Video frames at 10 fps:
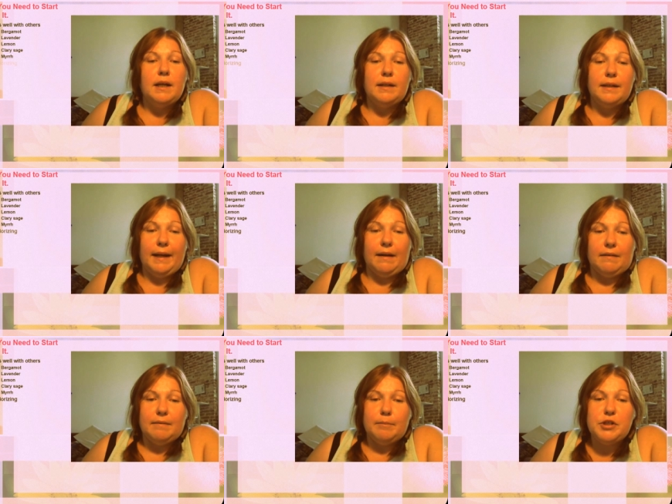Now,
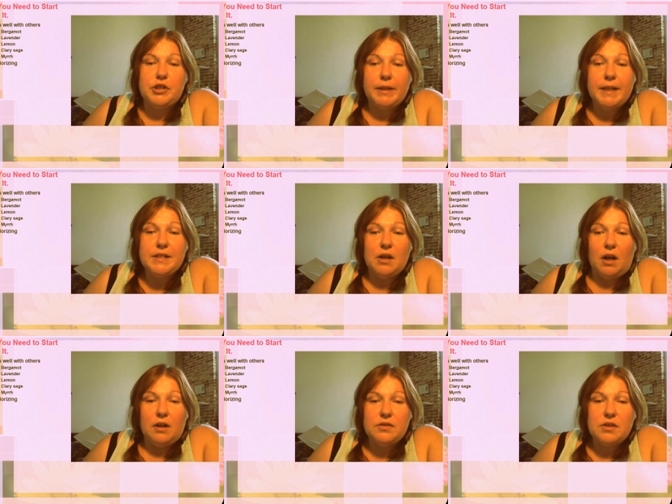patchouli is
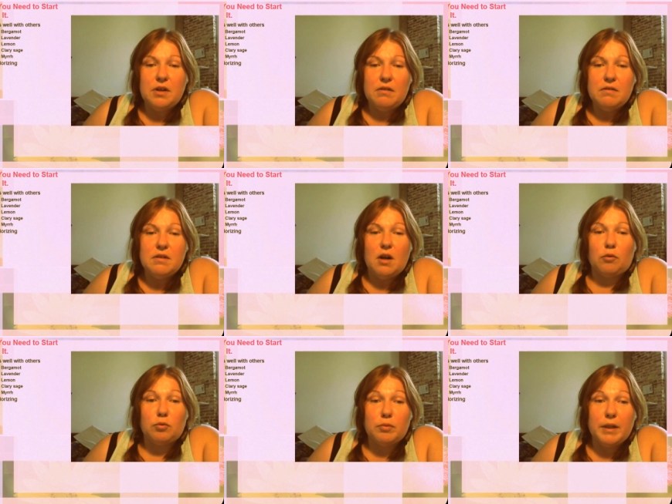also a
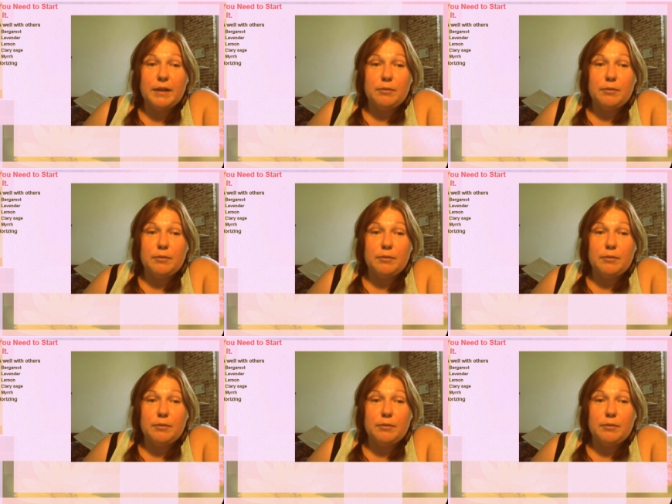really,